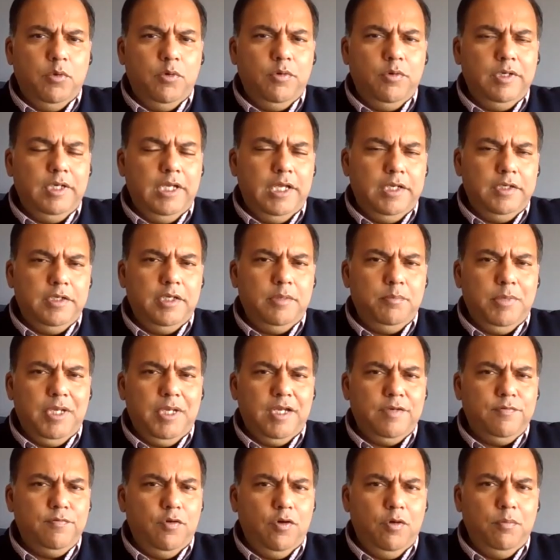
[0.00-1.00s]
bone lending
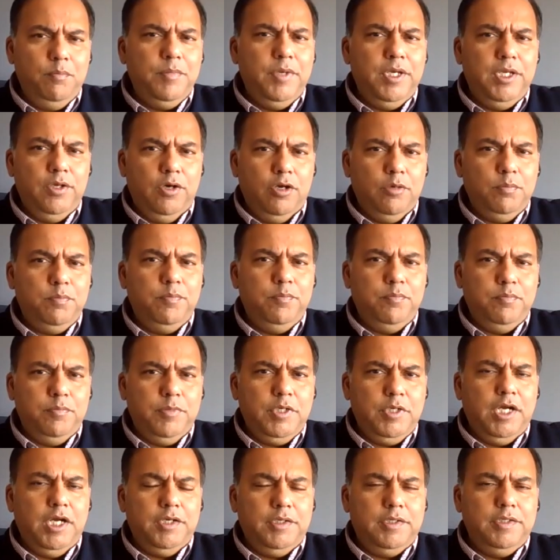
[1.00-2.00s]
platform may not
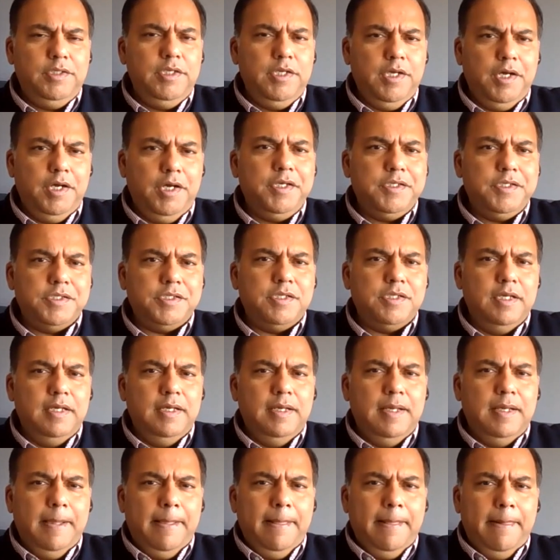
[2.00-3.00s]
cut the eyes
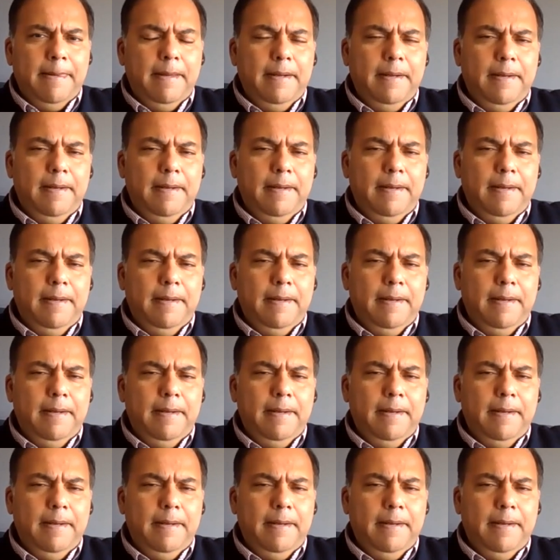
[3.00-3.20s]
hmm.